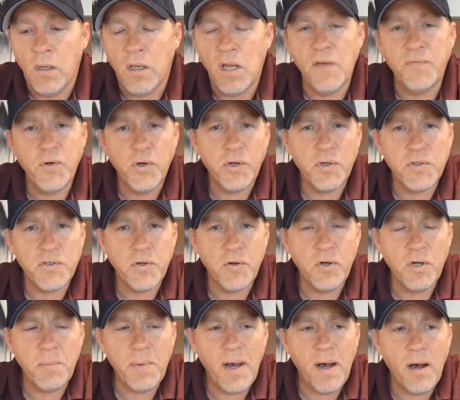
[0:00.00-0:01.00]
Now, if you're
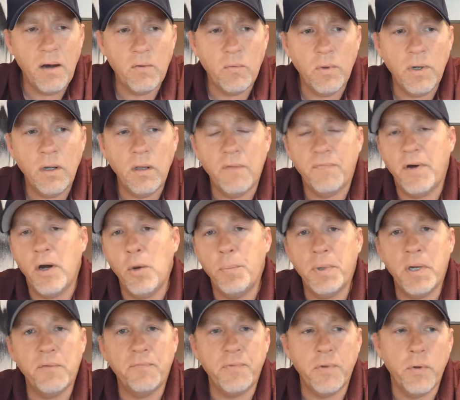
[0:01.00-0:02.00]
concerned about, well, if I
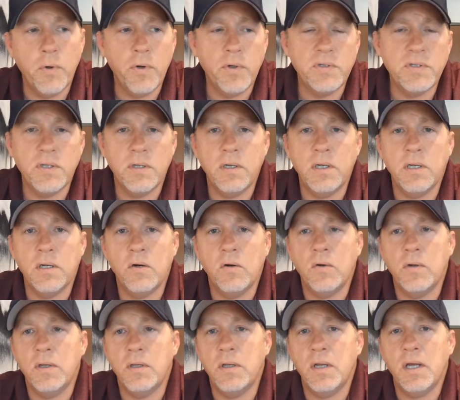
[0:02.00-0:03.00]
open up fluids and they,
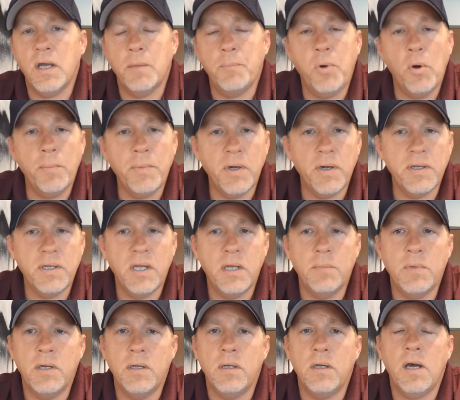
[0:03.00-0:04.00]
and they got pulmonary
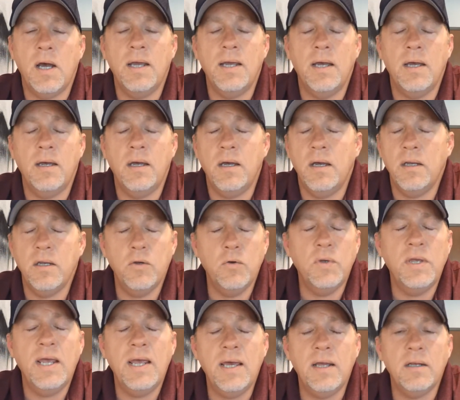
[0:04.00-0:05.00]
edema,
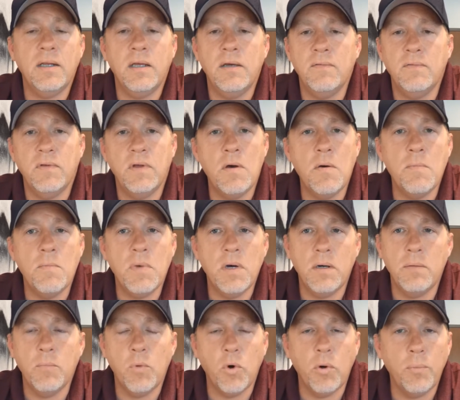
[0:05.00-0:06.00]
you can't give
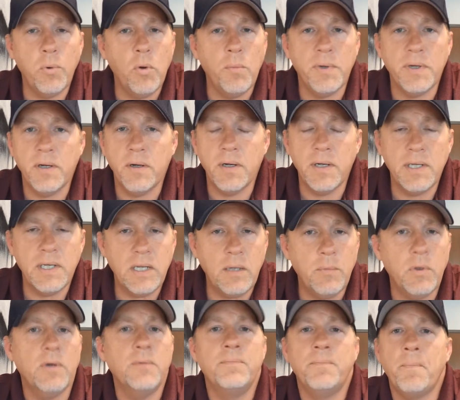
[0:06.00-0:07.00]
them more pulmonary
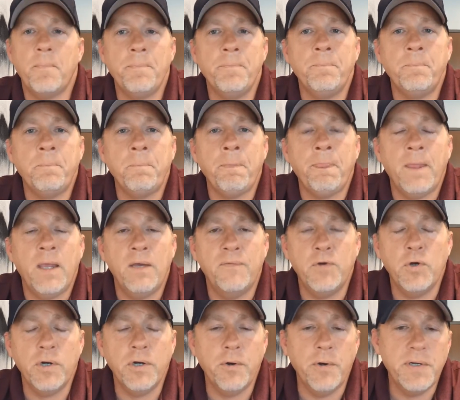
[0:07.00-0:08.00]
edema.
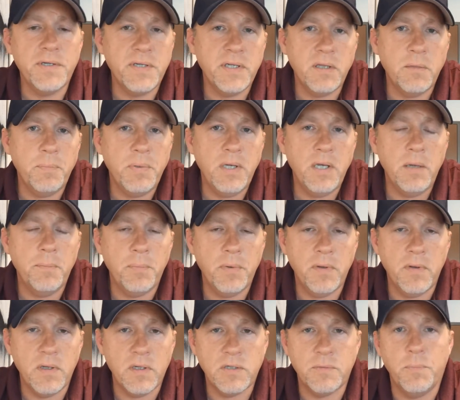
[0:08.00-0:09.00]
If you're increasing the PEEP
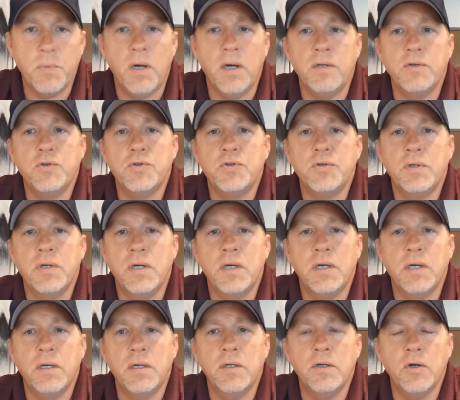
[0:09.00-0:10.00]
this much,
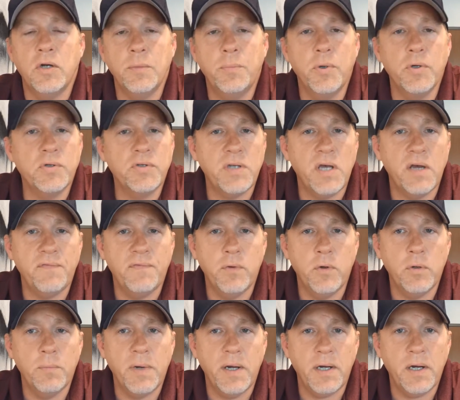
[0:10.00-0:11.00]
you're going to push that
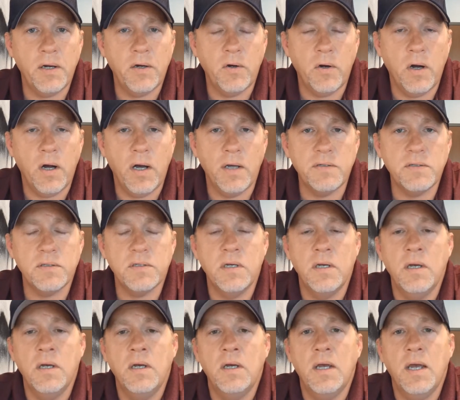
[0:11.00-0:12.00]
fluid back across.
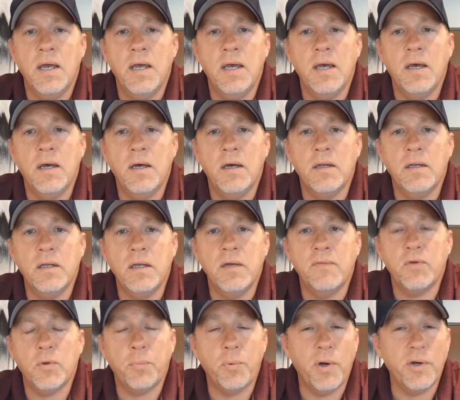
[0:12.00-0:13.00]
And
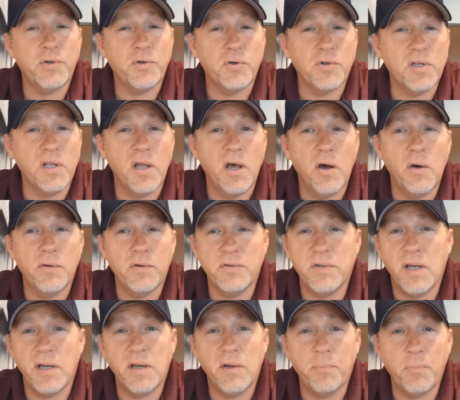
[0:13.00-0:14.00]
if their pressure is low, there's
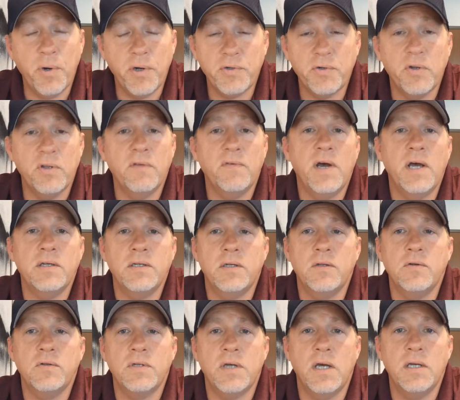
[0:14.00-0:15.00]
not enough pressure on the
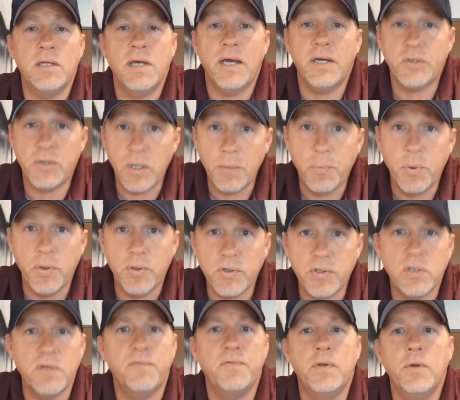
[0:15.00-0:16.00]
vascular side to actually
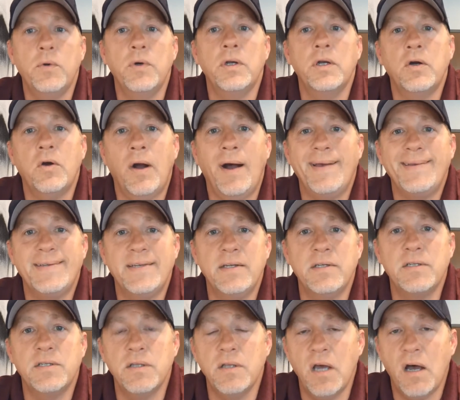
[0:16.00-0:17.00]
push the fluid across
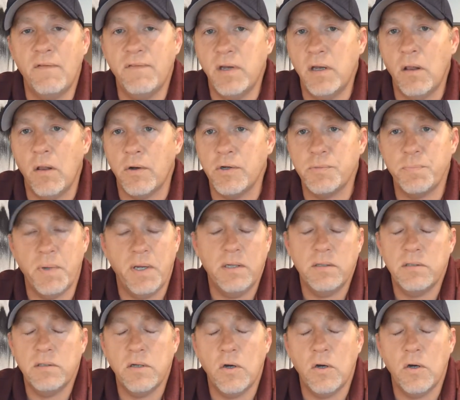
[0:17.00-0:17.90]
into the alveolar space.